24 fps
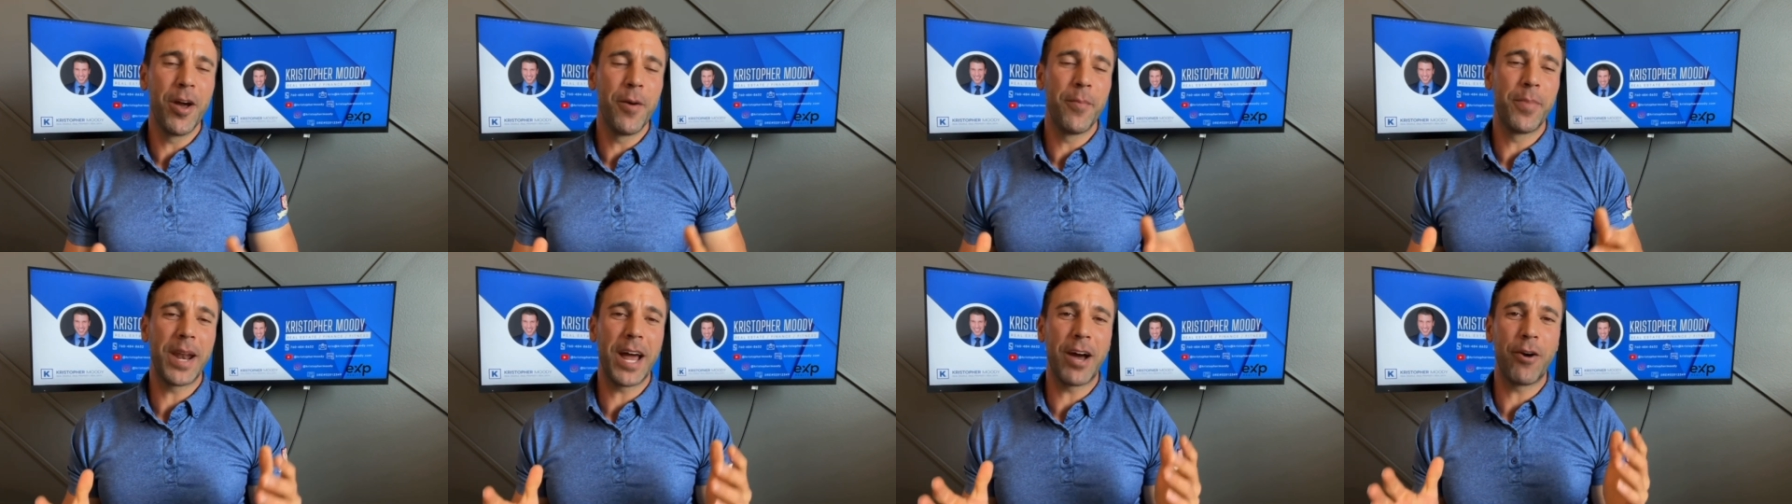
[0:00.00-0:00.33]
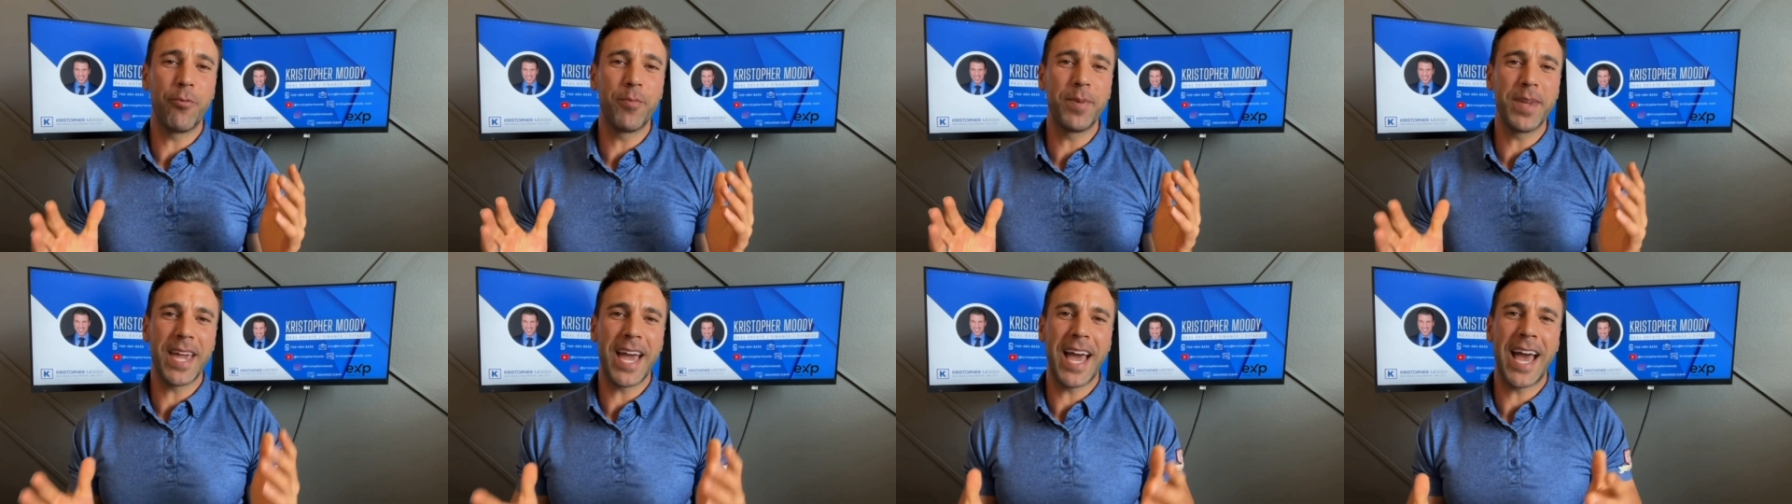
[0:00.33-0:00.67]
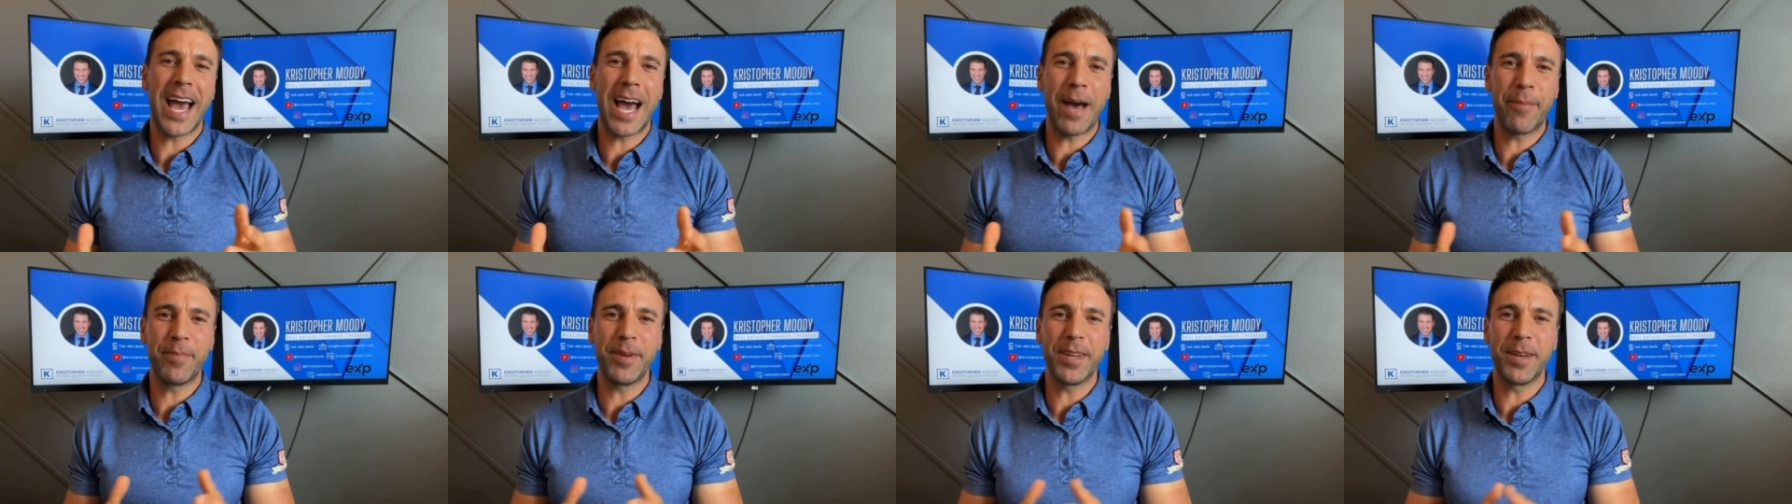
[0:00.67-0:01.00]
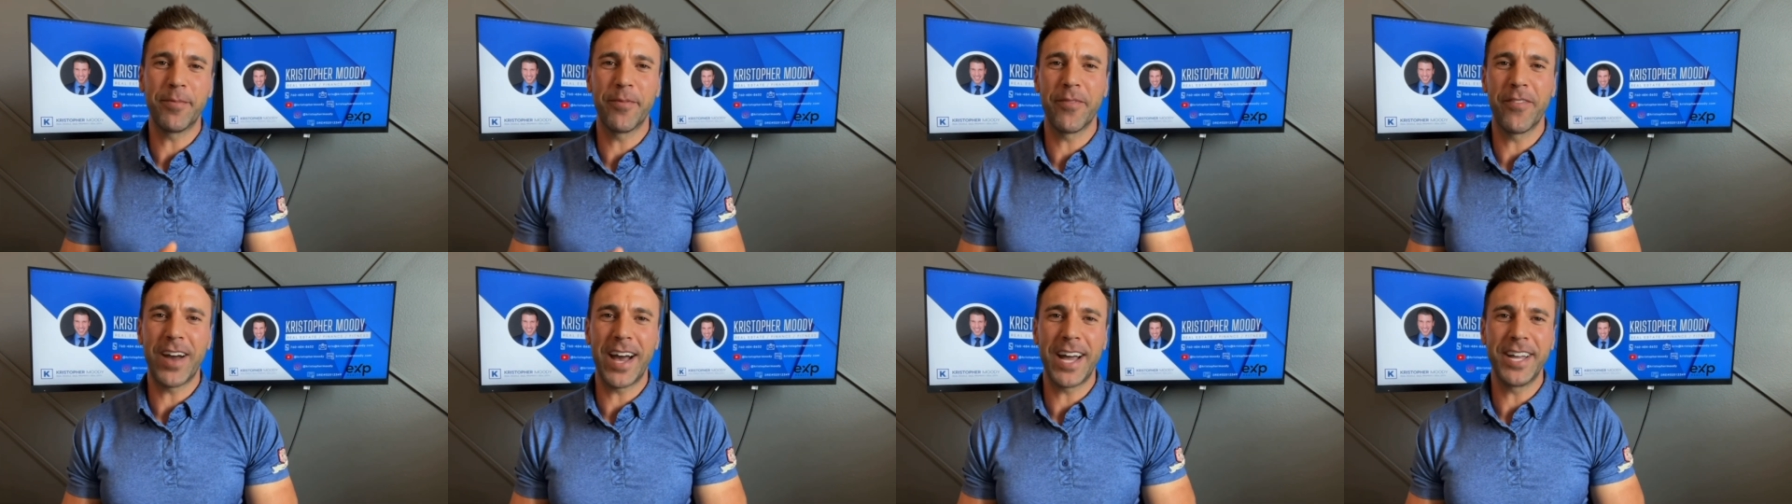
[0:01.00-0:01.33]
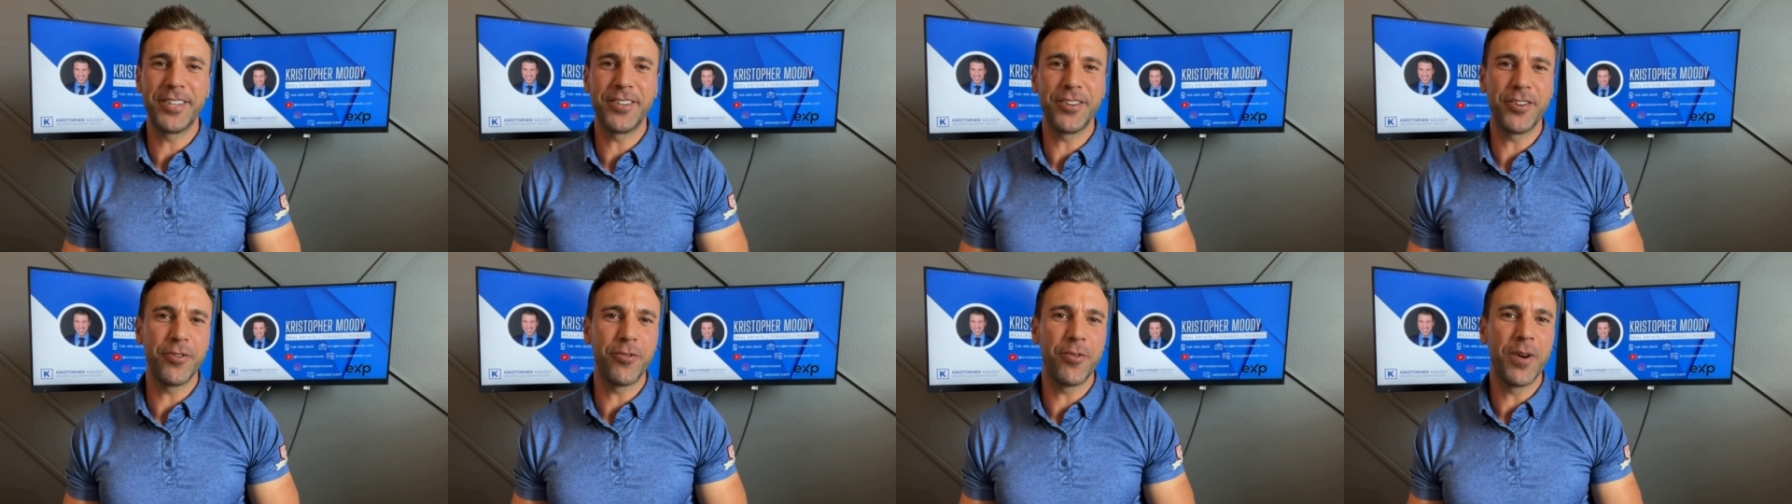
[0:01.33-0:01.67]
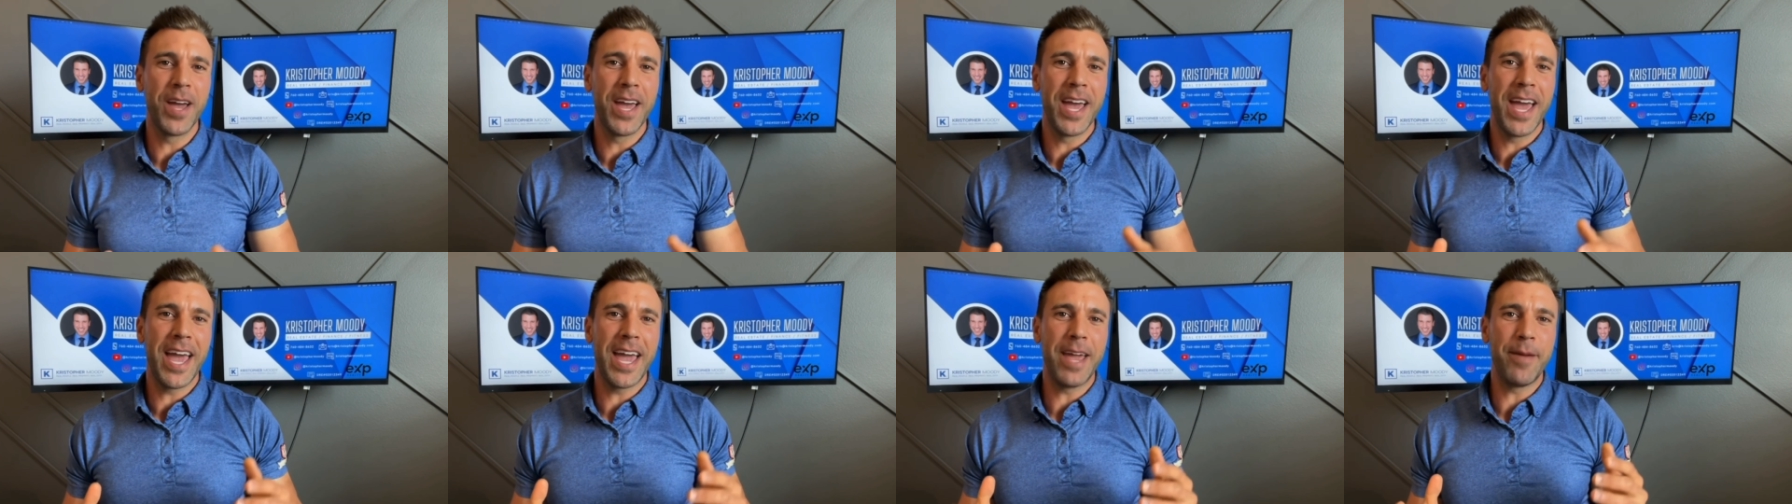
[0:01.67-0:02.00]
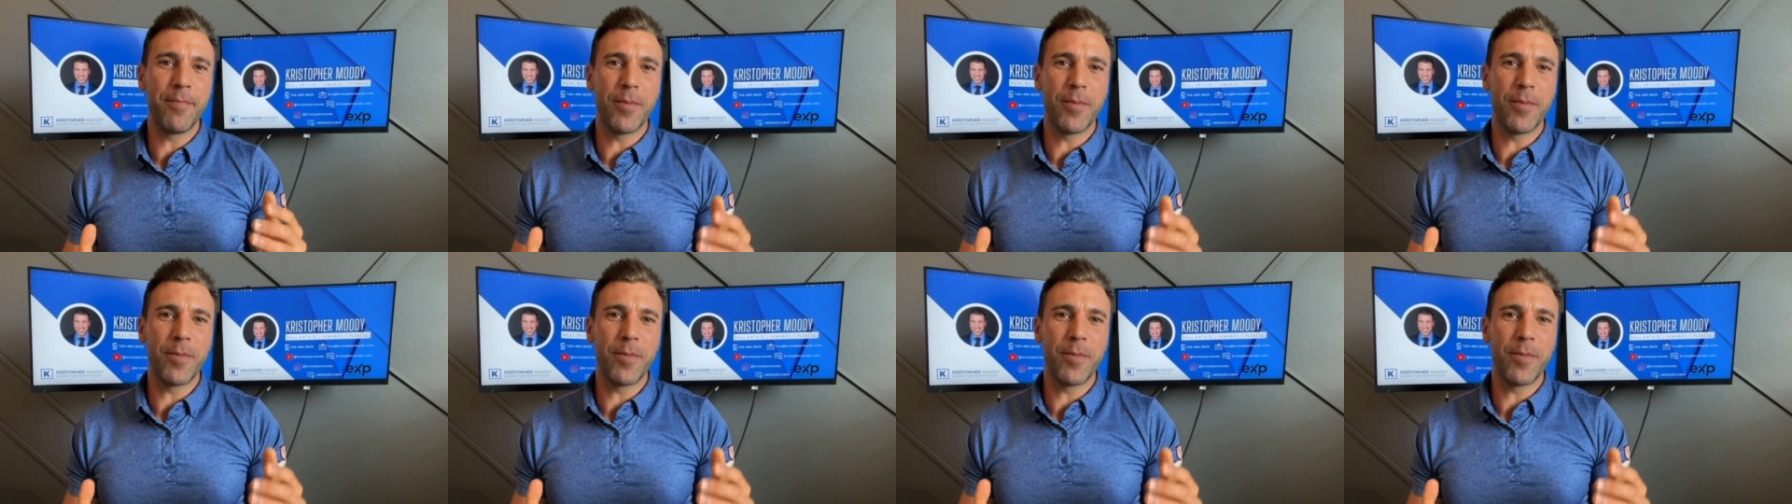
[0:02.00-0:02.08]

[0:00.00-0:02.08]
but I will be happy to provide you a